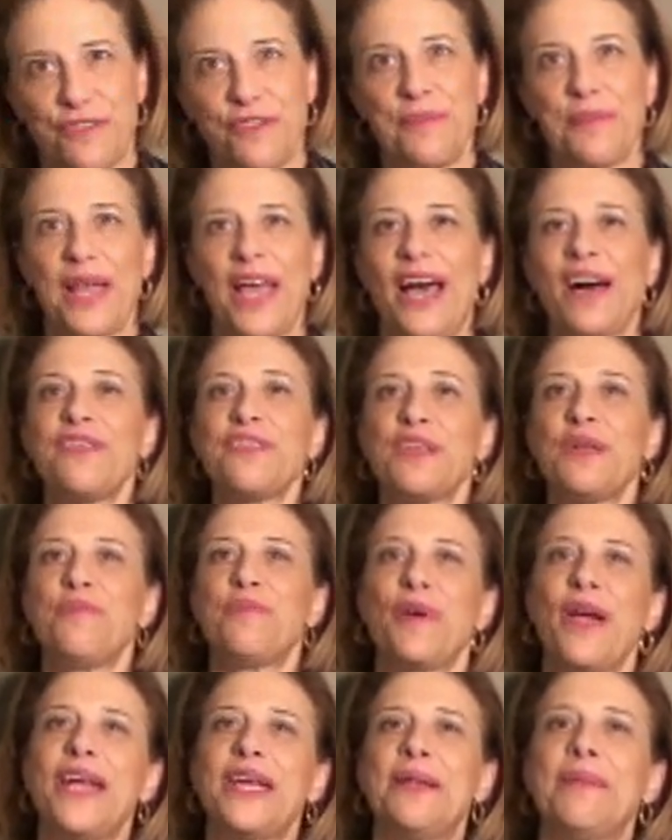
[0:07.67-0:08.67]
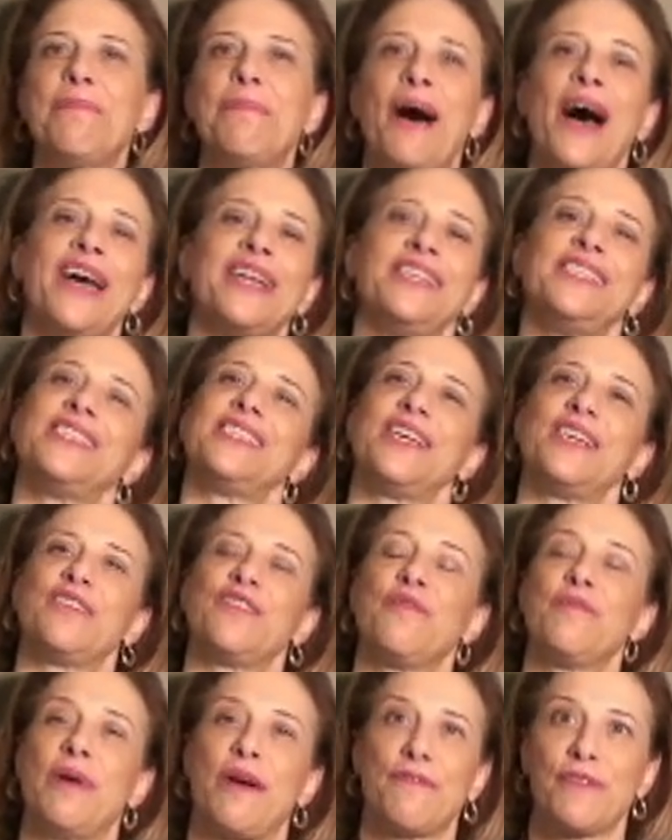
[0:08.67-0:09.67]
from the Healthy Brain and Body
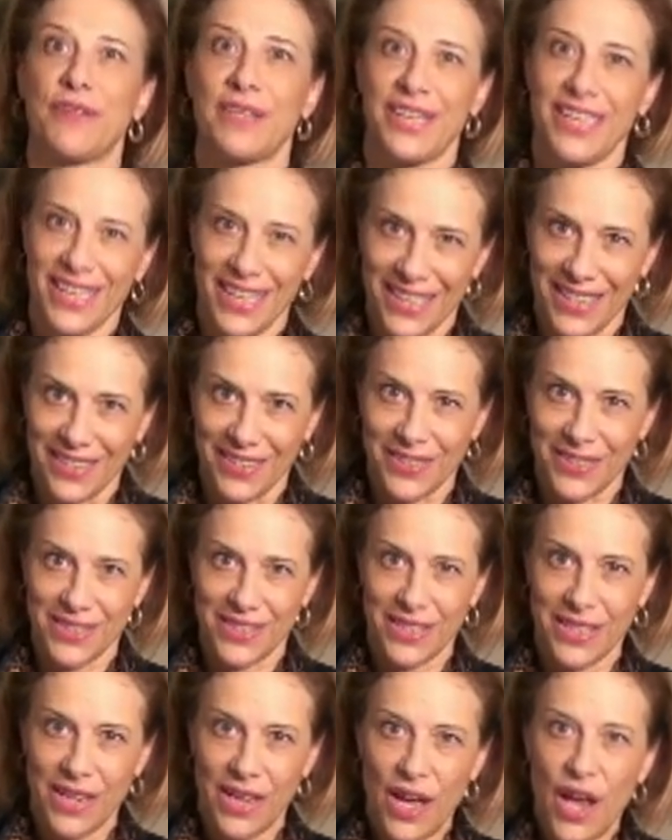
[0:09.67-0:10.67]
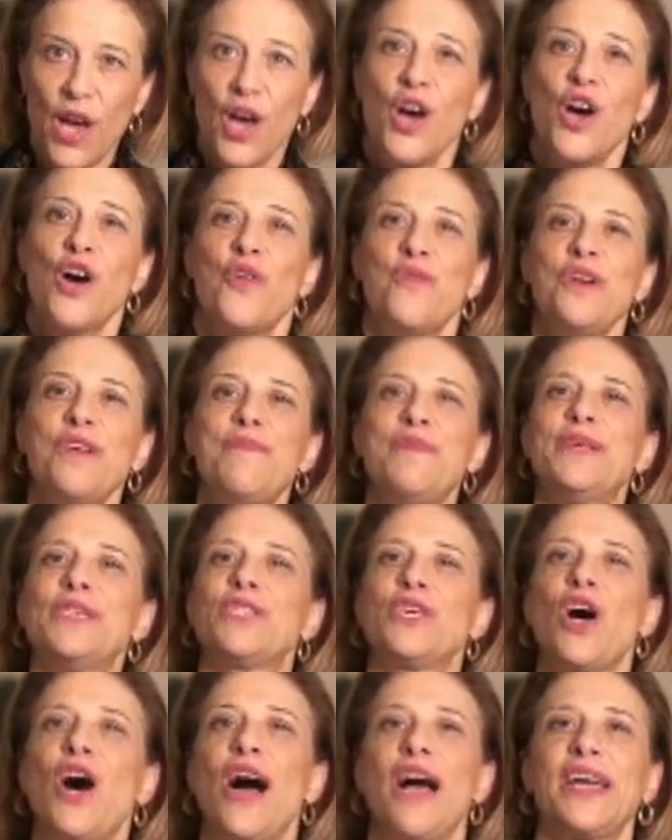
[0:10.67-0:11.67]
Center of Beverly Hills. We've been
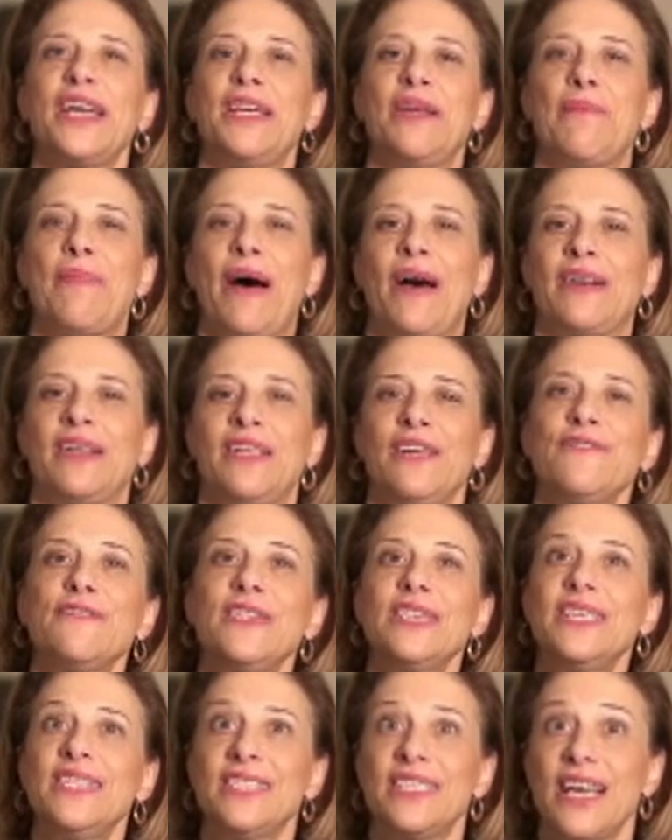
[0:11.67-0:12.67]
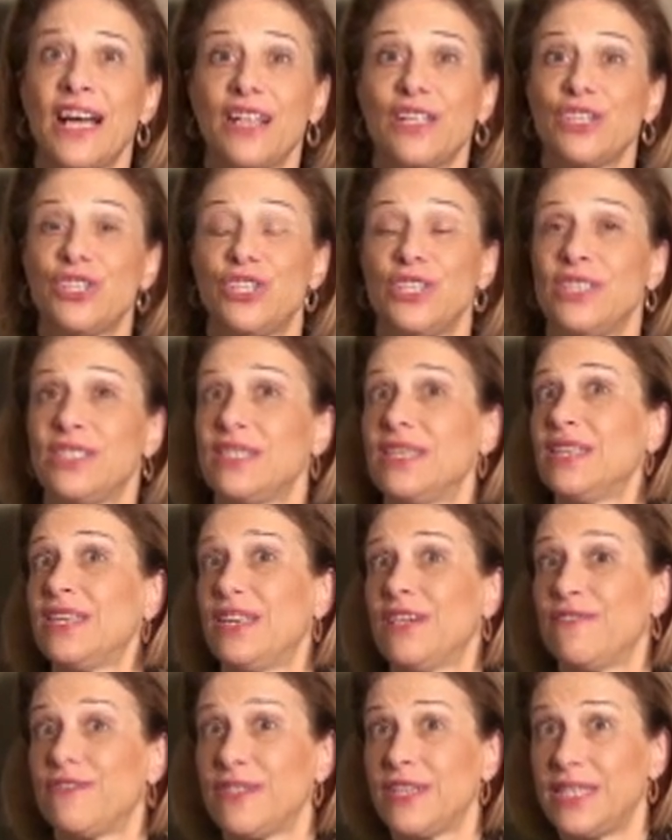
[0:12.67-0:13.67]
talking about gifted intelligence and
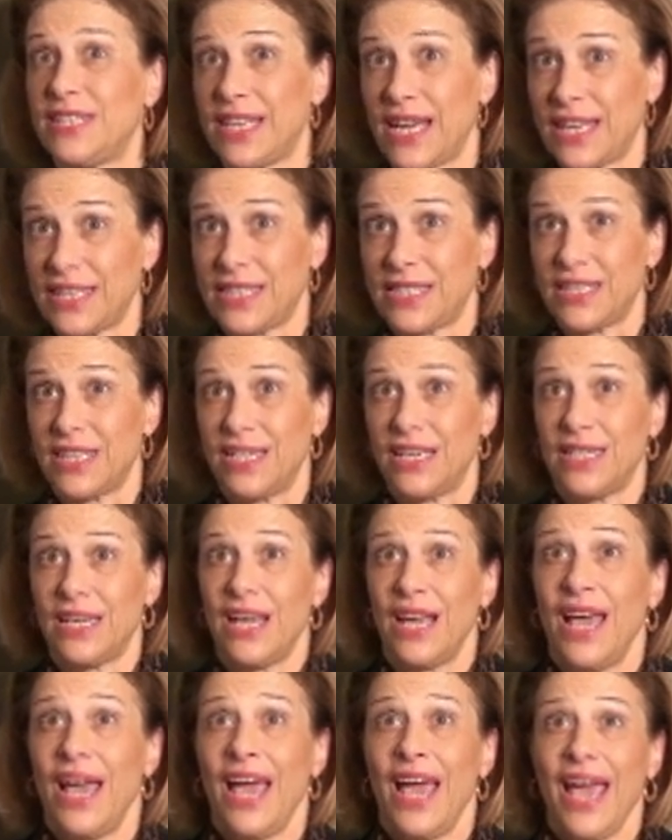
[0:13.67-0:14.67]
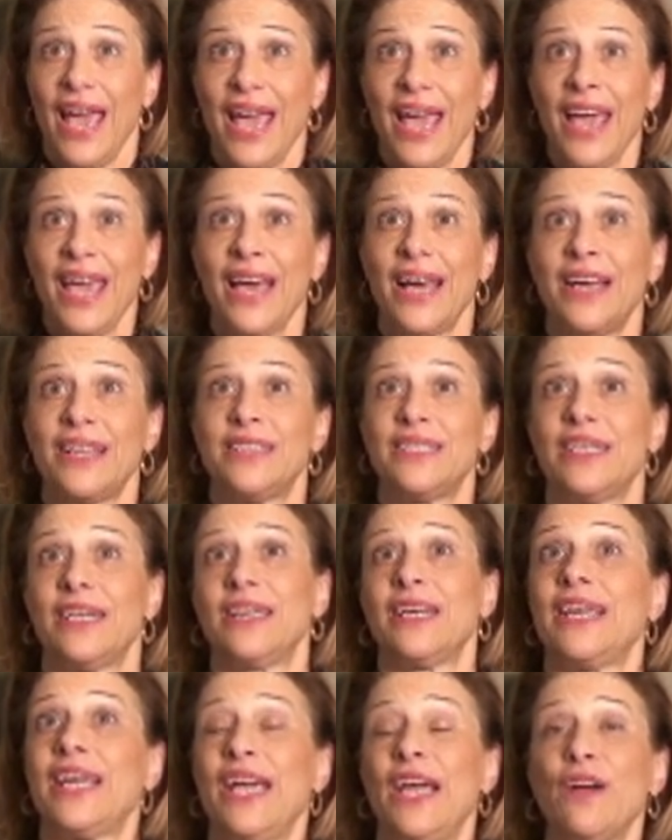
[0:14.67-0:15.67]
gifted testing and
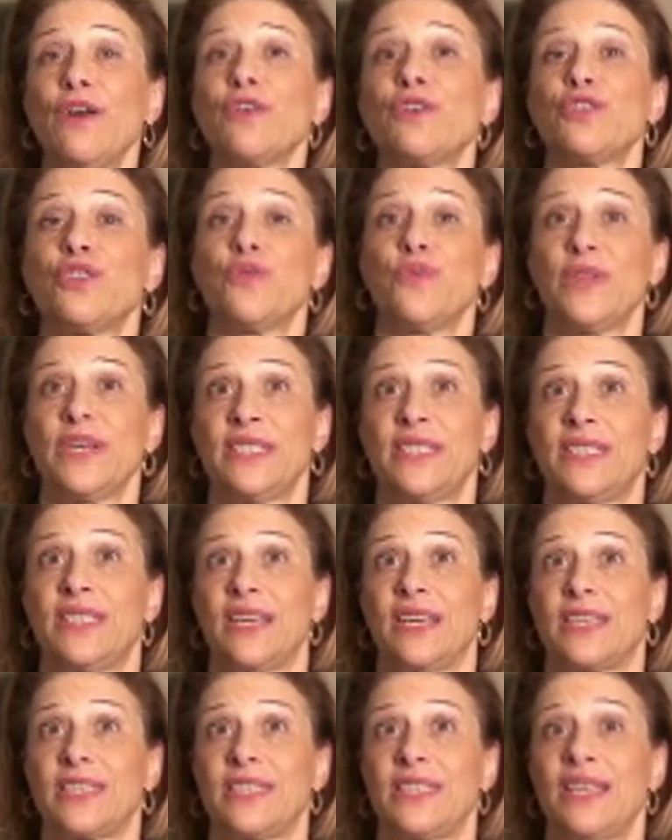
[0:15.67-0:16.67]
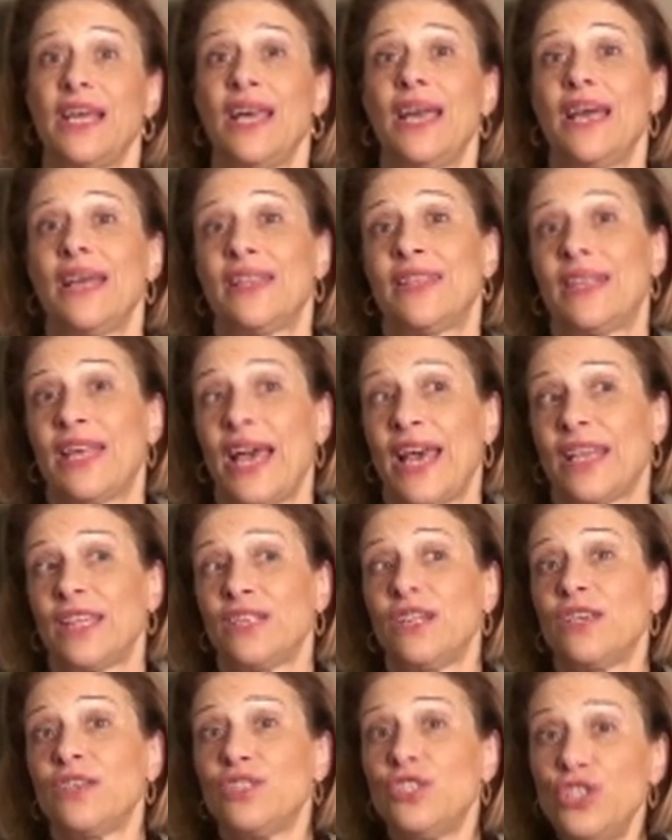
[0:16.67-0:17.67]
characteristics
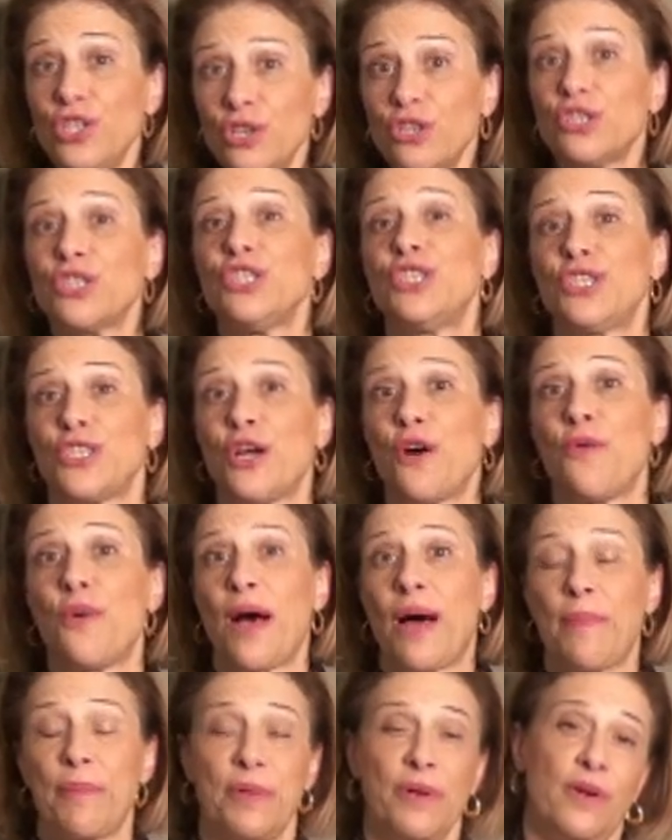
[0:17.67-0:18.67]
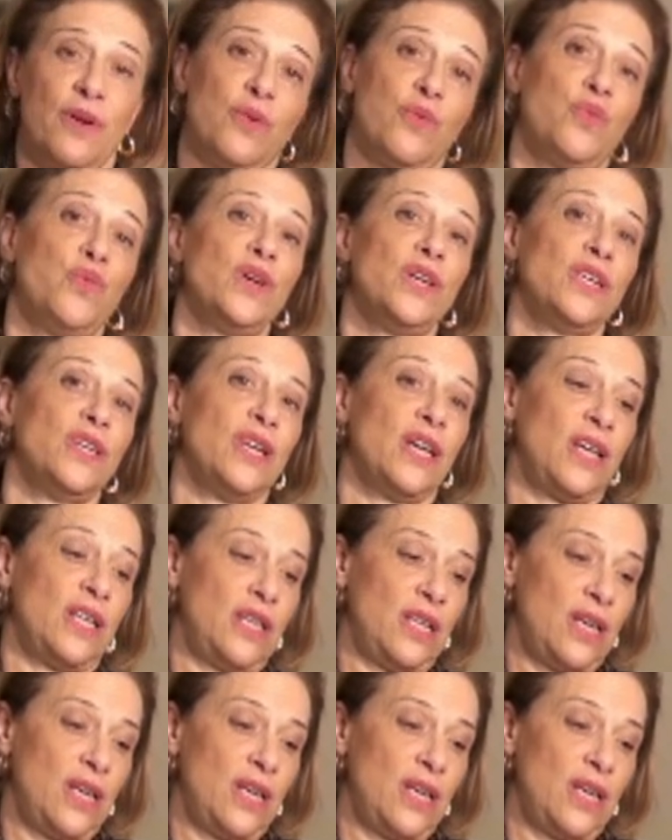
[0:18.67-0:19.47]
that usually show up when